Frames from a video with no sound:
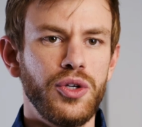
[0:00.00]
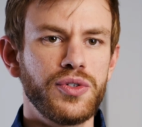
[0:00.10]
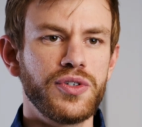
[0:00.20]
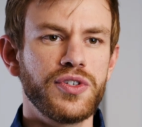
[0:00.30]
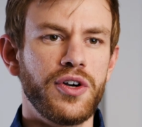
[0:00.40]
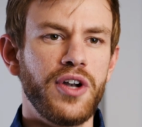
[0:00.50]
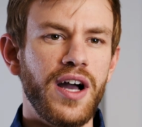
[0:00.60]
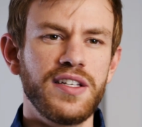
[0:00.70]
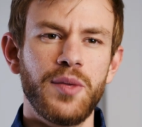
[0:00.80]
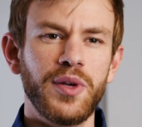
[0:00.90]
Users are
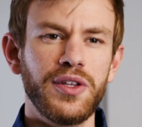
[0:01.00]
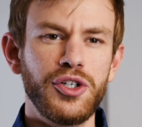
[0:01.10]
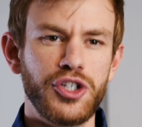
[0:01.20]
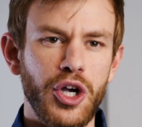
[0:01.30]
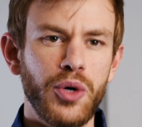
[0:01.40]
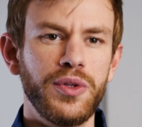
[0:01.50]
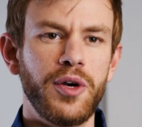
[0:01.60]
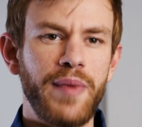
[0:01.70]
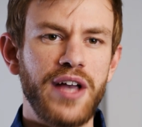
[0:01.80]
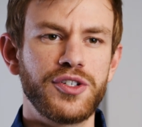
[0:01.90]
not typically shown their
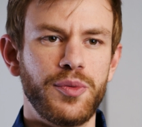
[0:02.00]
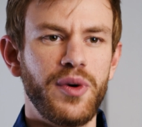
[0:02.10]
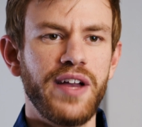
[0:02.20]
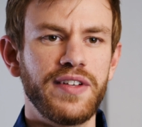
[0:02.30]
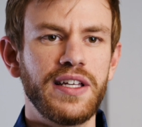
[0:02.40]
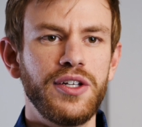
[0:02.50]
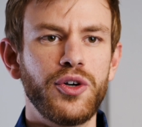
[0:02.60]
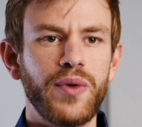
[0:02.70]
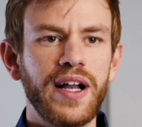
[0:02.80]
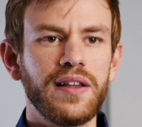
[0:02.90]
master private key
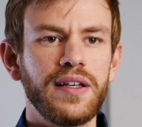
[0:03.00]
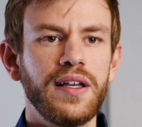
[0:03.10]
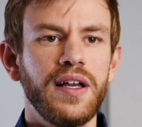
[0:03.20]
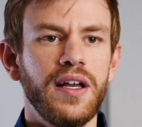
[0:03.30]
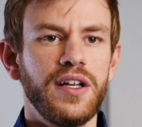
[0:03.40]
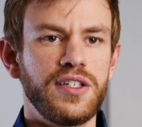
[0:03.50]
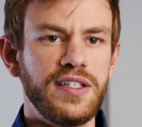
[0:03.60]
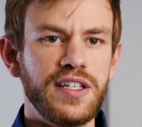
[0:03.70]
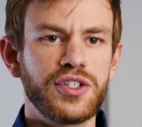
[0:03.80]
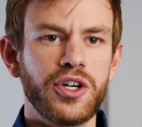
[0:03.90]
directly, to
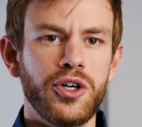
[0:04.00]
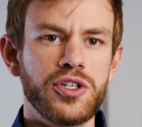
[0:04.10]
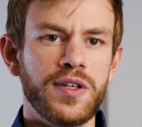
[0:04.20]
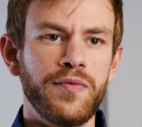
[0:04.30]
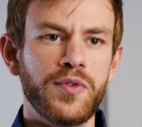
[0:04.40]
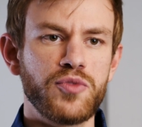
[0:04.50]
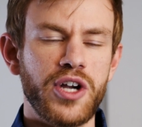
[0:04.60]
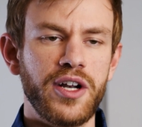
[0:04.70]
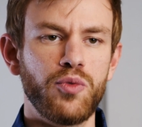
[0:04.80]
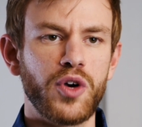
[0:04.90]
discourage them from
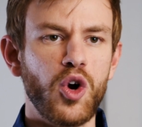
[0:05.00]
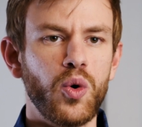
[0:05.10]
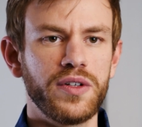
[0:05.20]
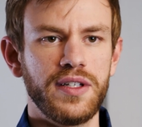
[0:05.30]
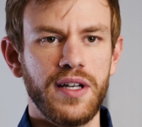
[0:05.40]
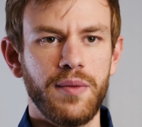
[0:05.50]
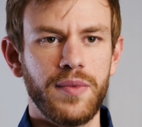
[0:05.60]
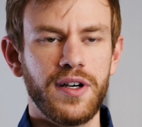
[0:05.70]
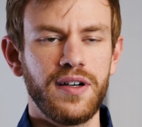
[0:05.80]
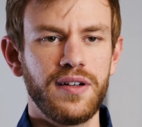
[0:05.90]
trying to record the
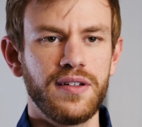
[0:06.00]
number.